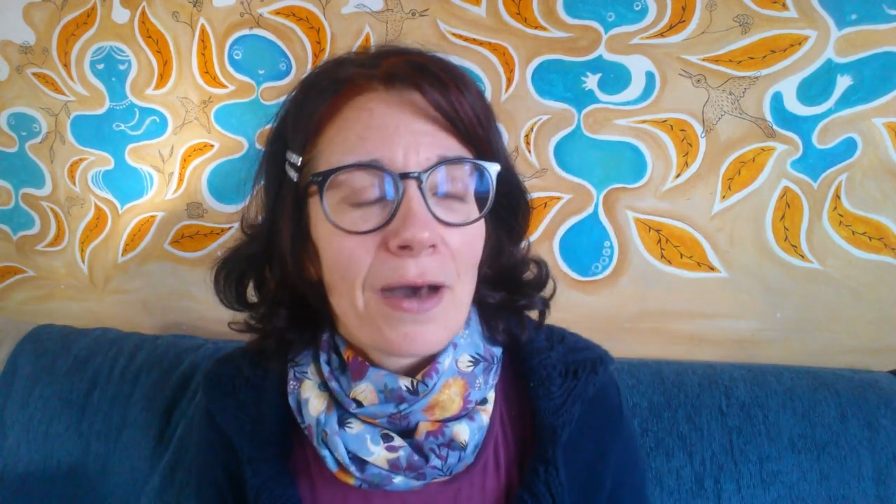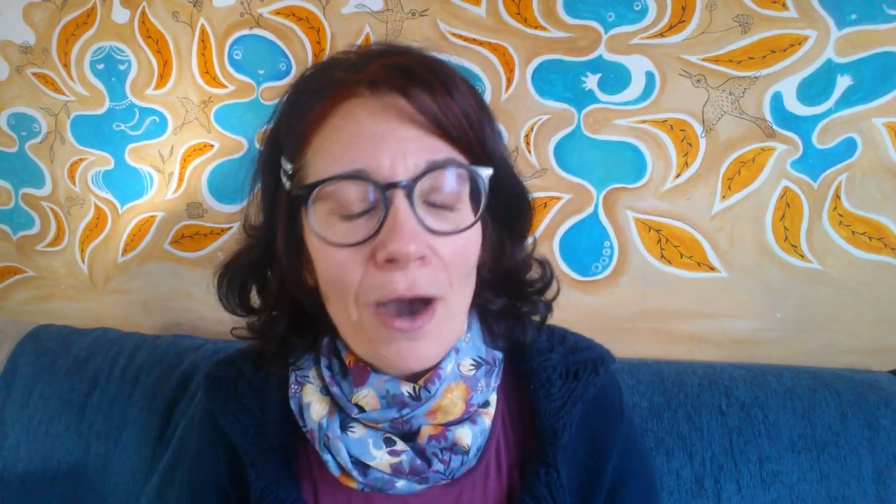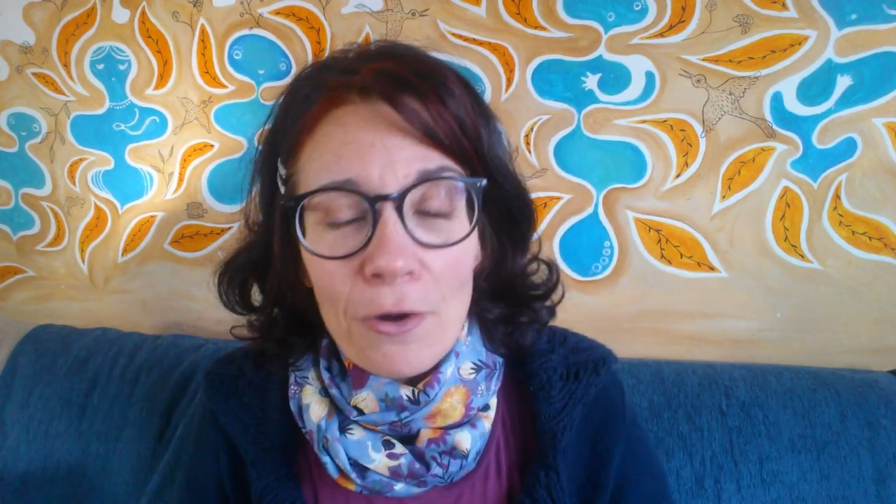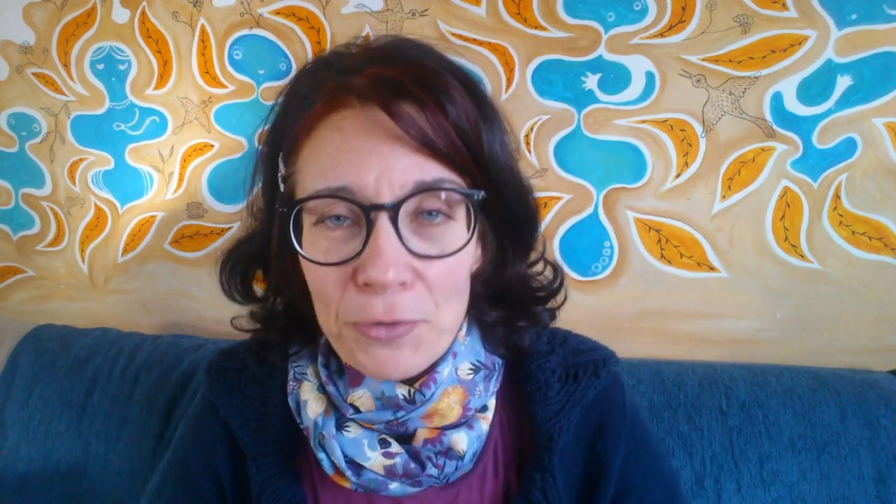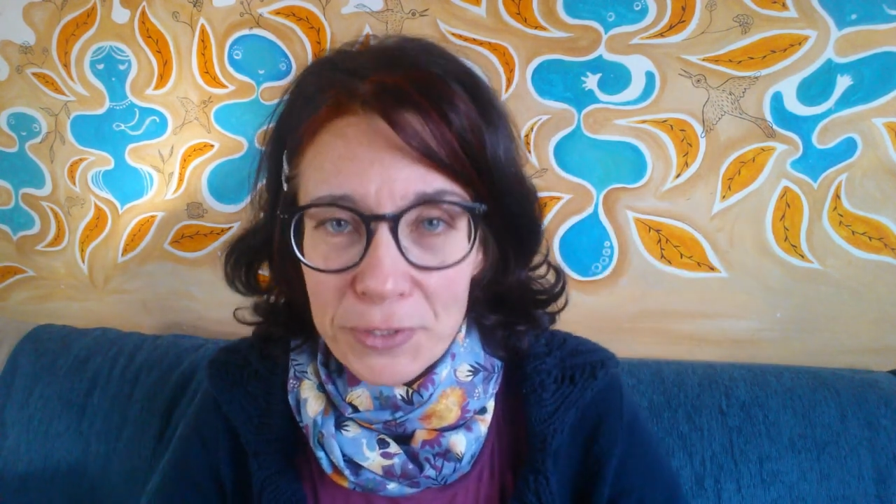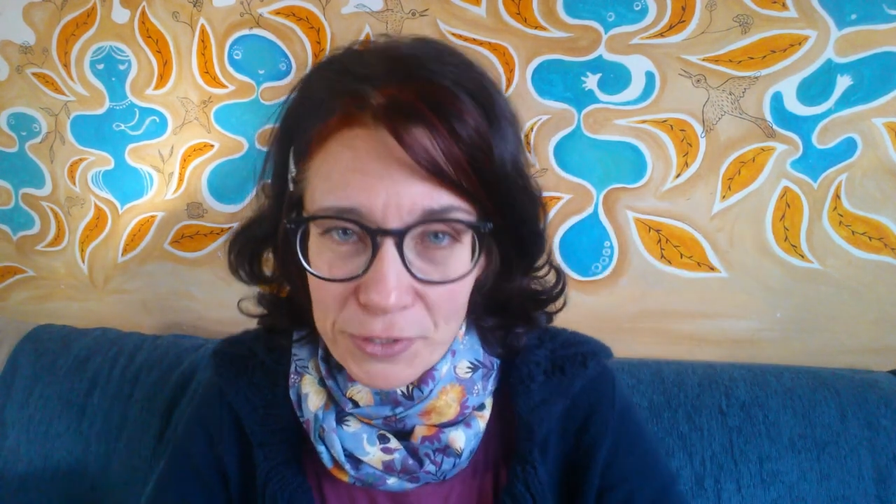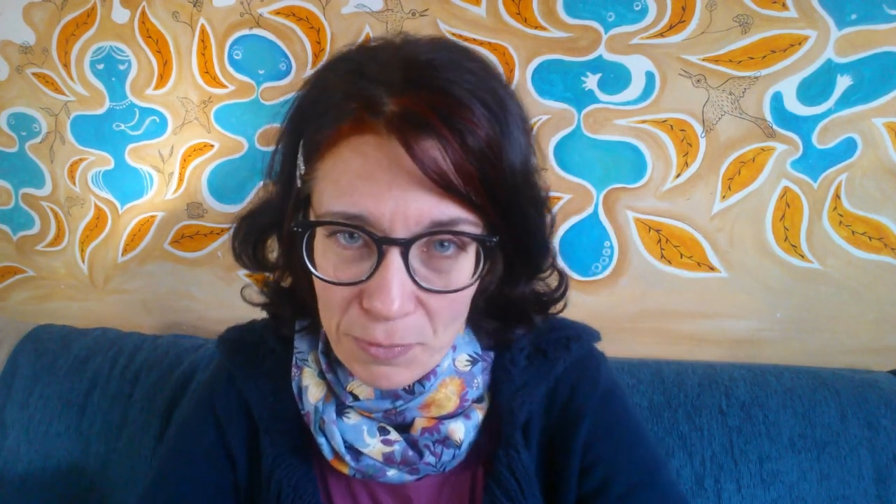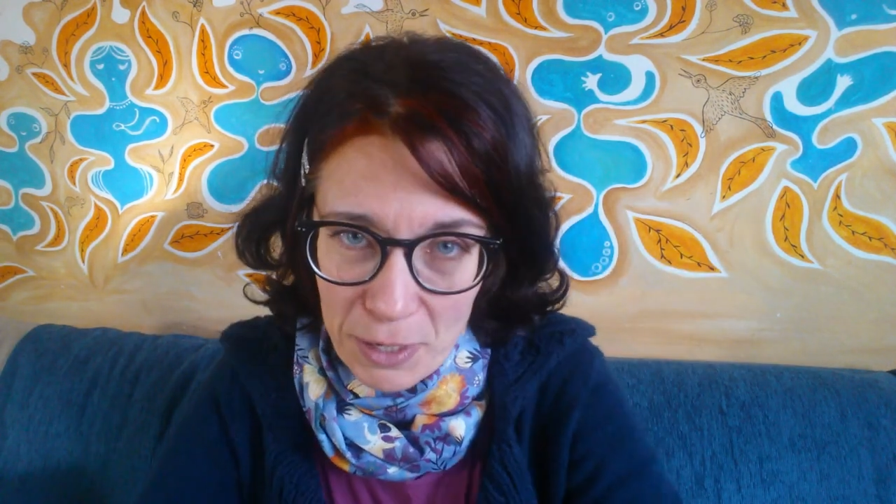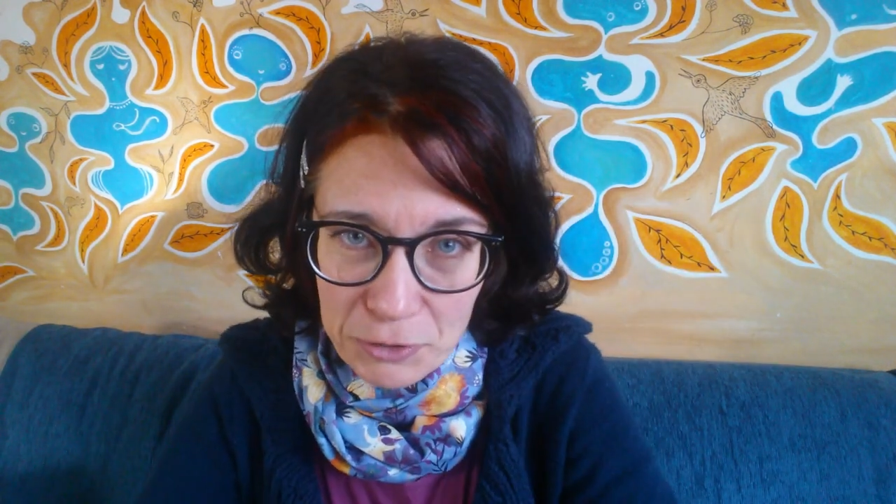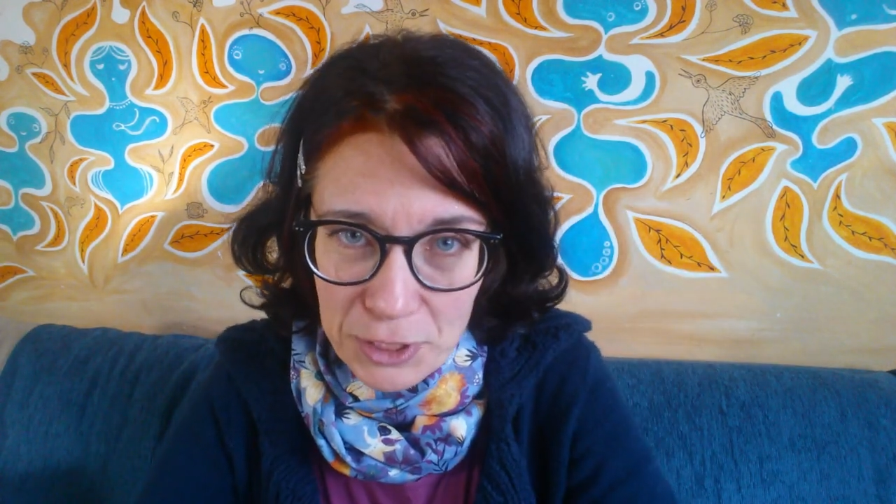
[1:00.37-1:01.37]
hours
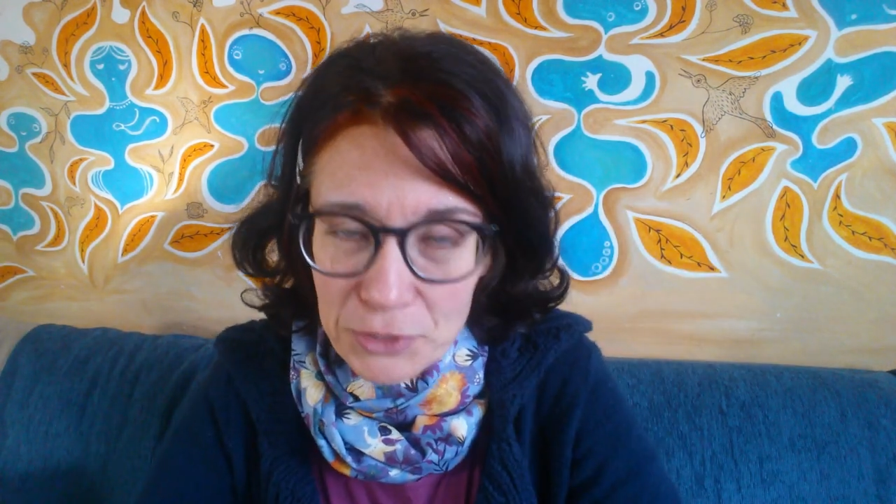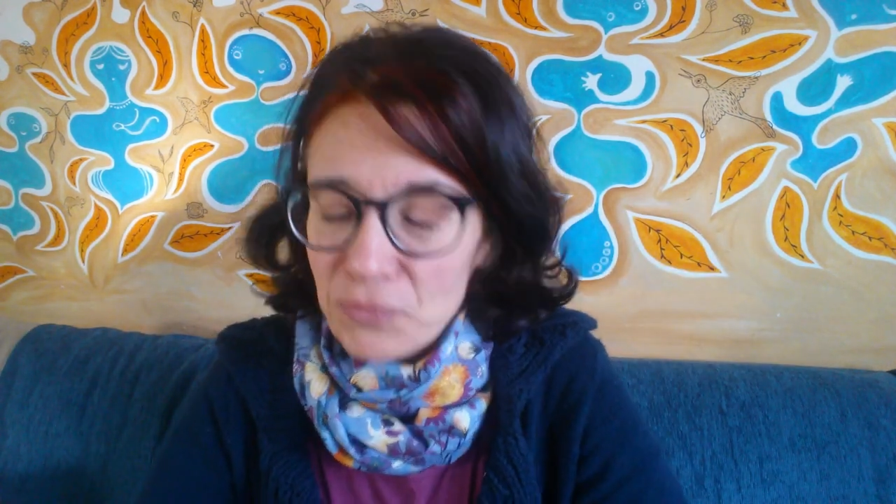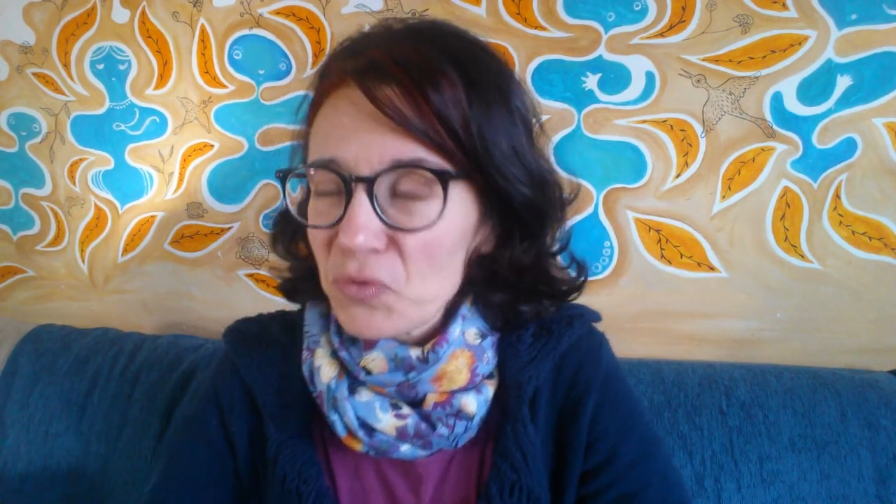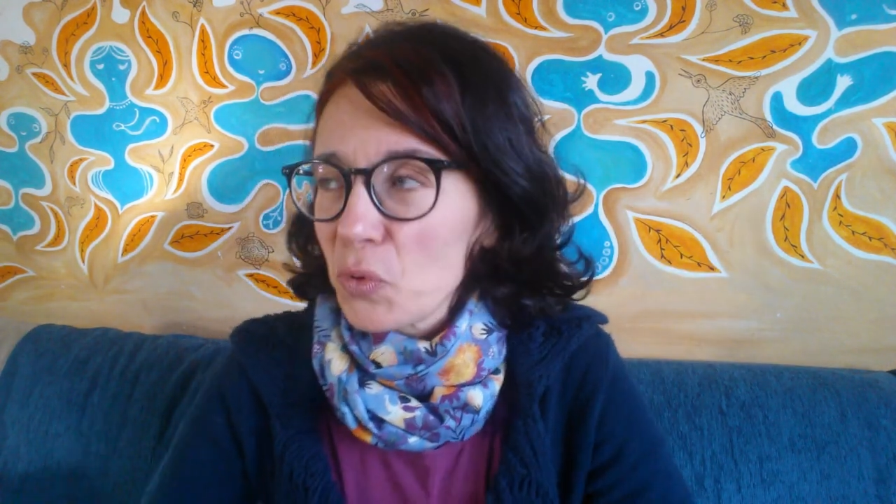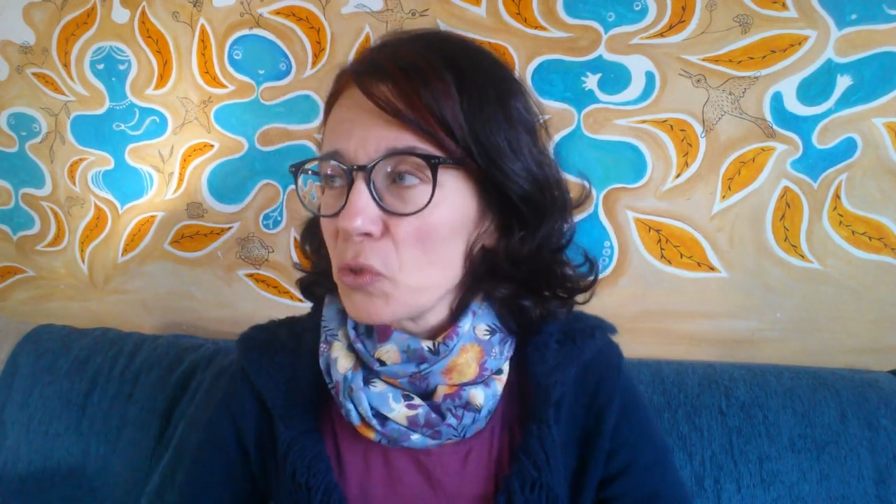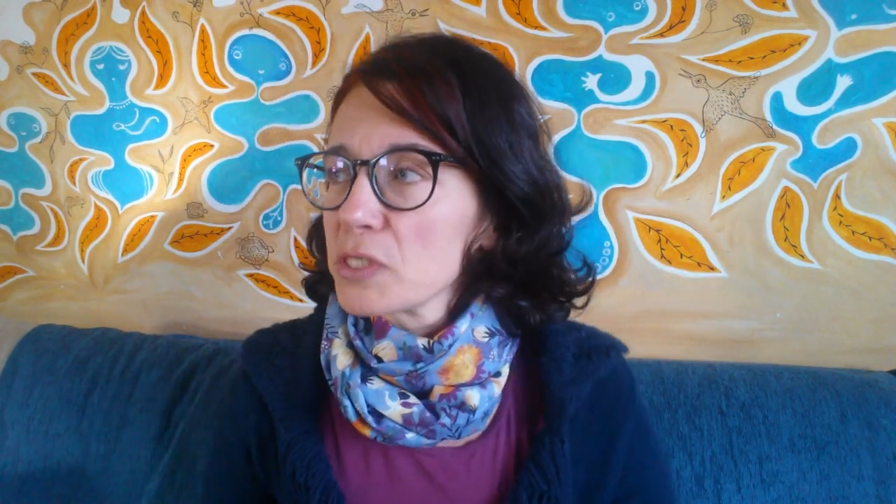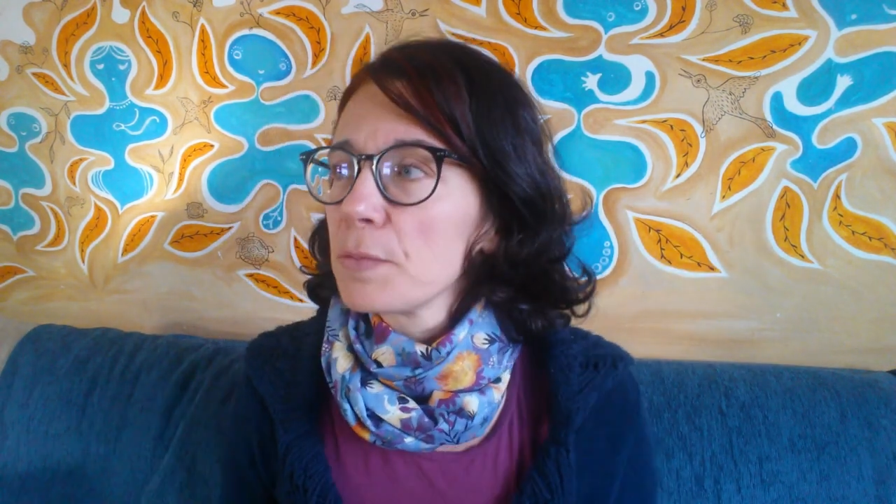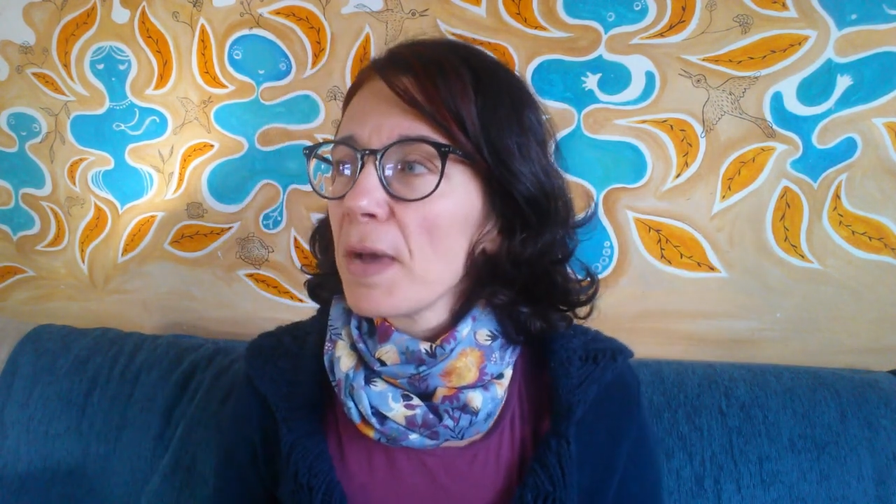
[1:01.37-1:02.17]
about it, of course,